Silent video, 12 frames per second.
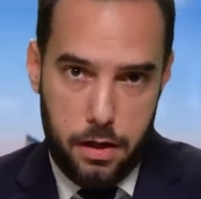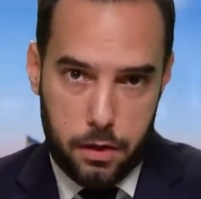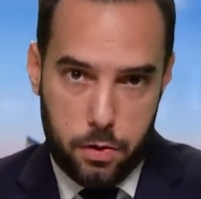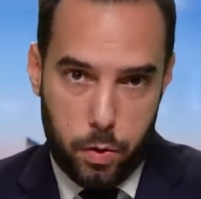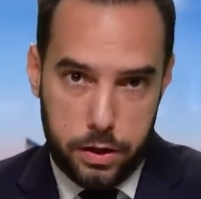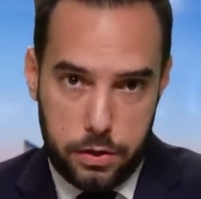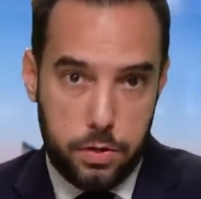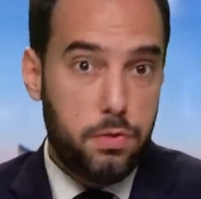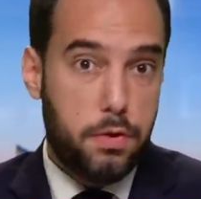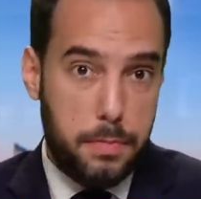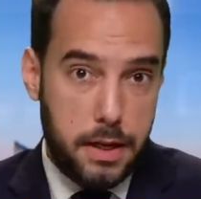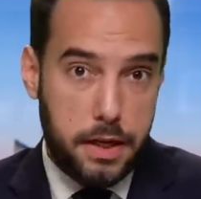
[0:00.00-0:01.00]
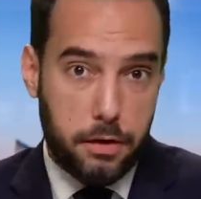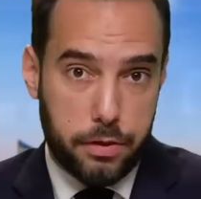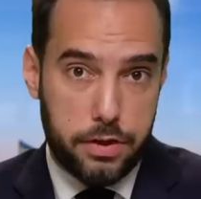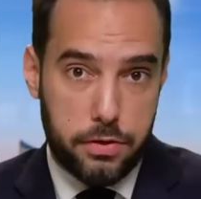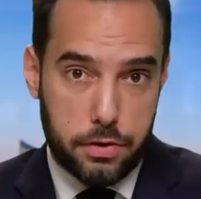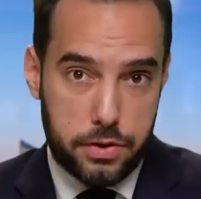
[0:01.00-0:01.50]
According to the Media
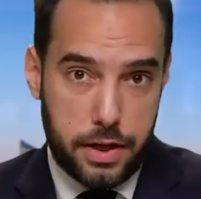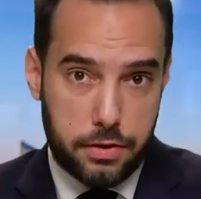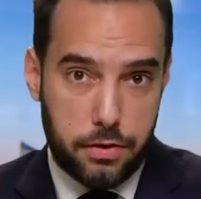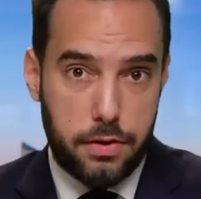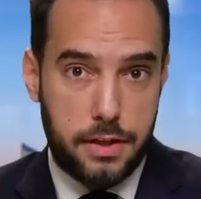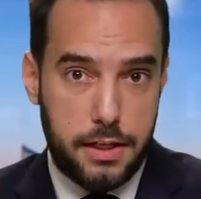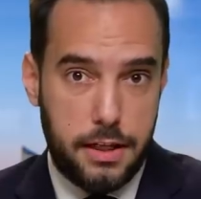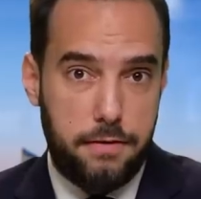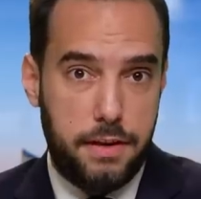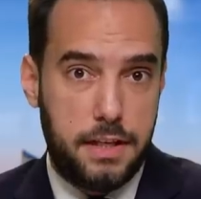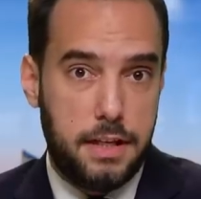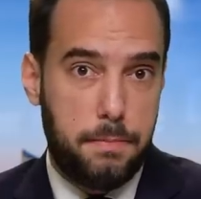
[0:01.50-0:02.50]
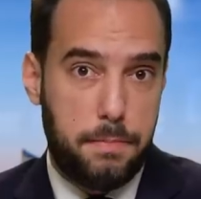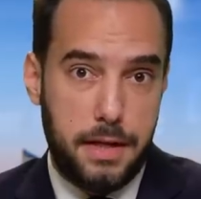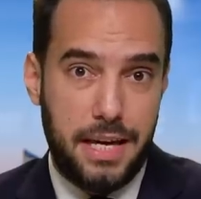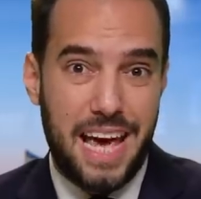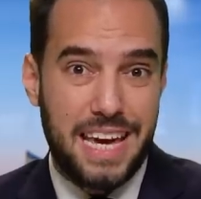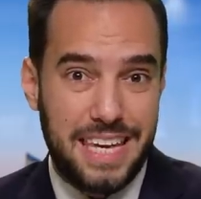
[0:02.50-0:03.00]
Research Center, the
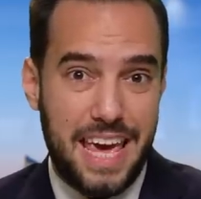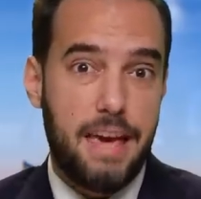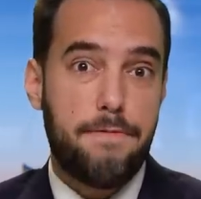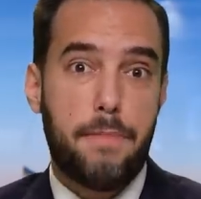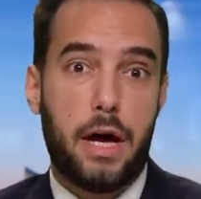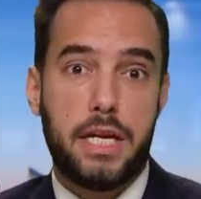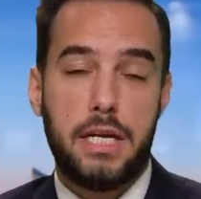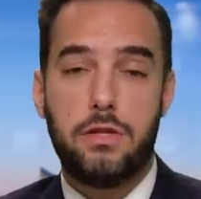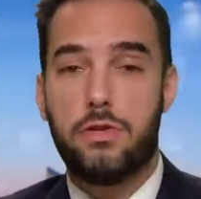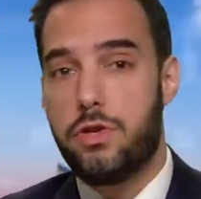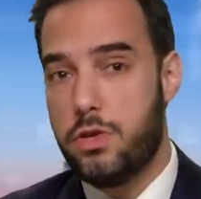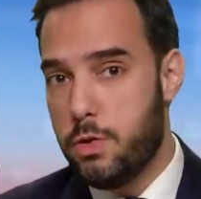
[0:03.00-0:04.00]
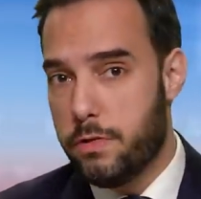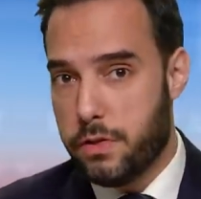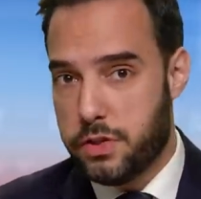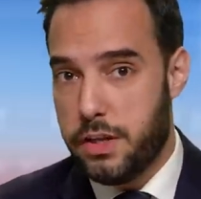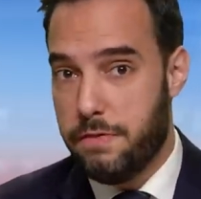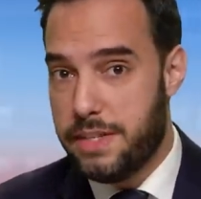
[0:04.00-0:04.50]
TVTP gave money to the
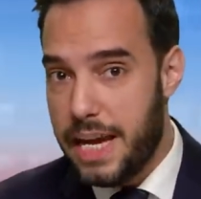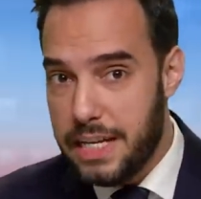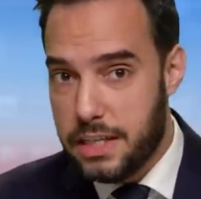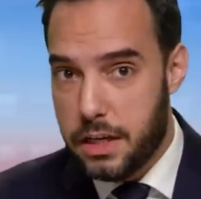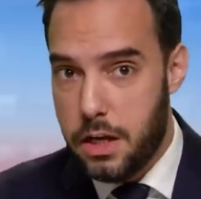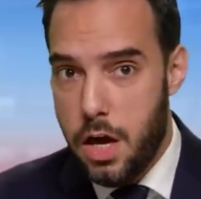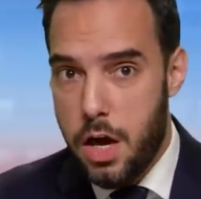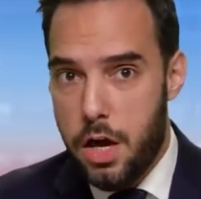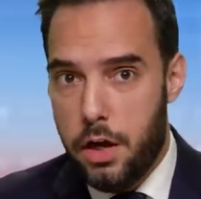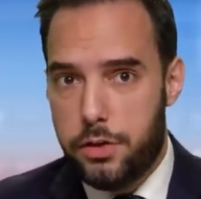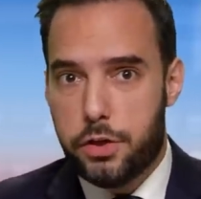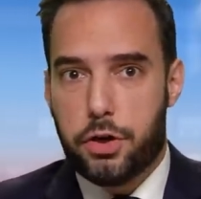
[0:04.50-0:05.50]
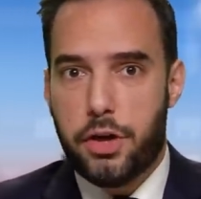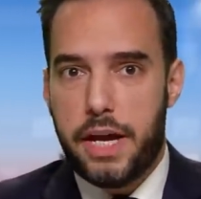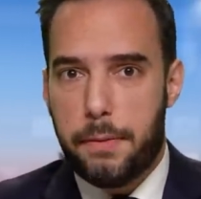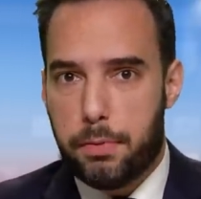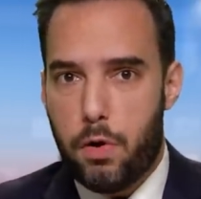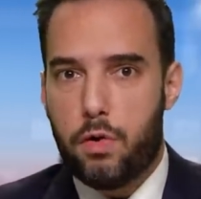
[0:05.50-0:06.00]
University of Dayton to
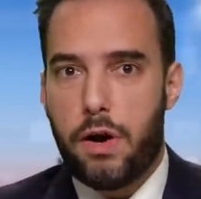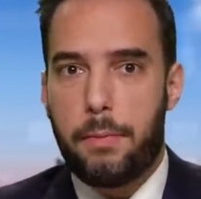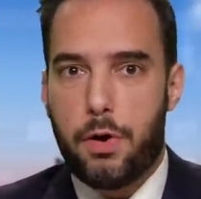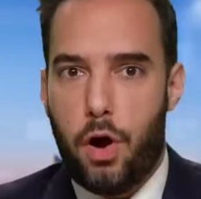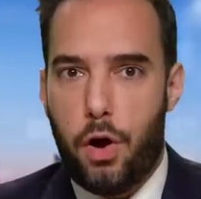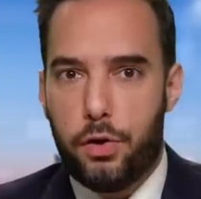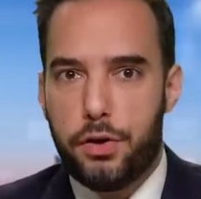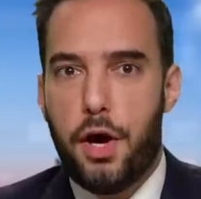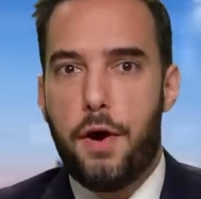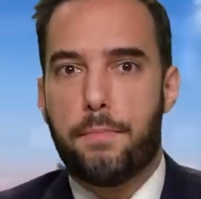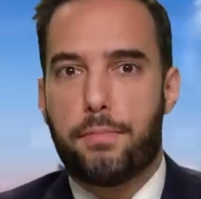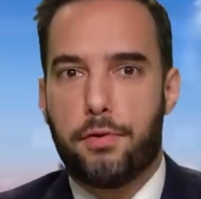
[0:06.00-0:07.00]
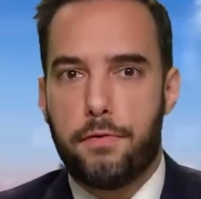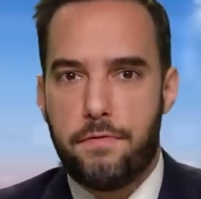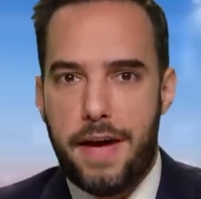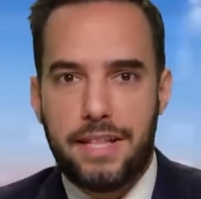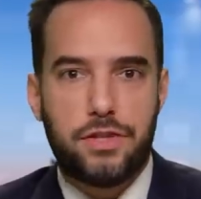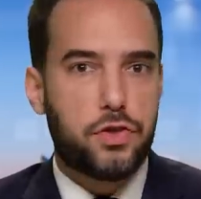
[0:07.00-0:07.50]
create a program called
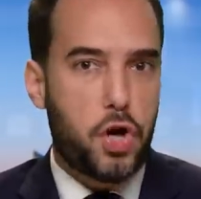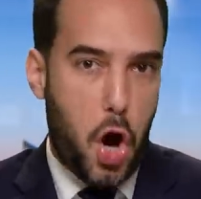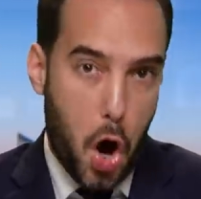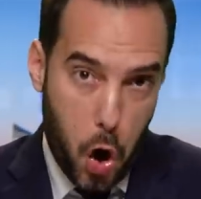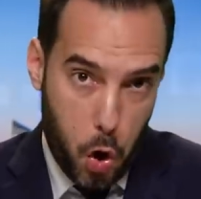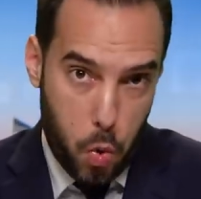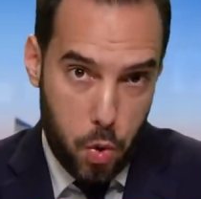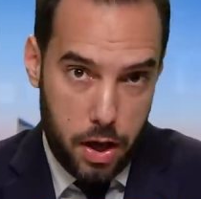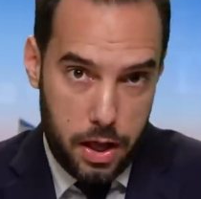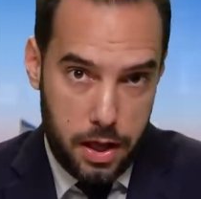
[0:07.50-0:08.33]
PREVENTS-O.